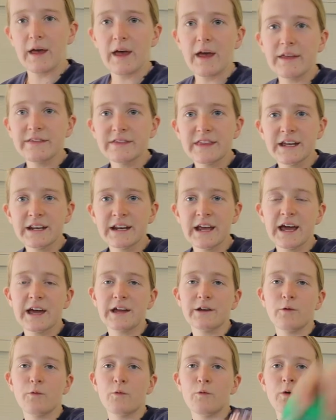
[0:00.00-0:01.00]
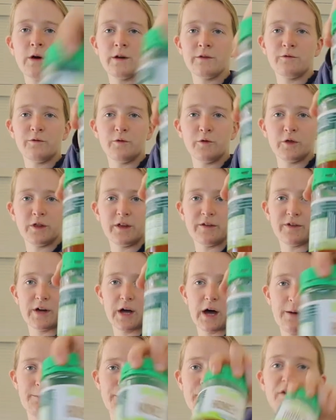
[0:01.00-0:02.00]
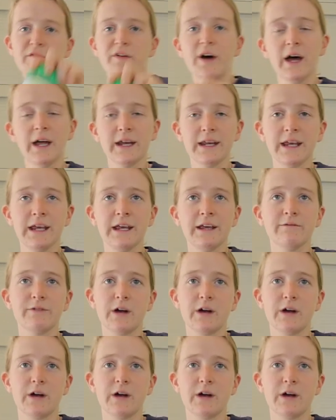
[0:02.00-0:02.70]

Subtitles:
And then add 1/4 cup of honey,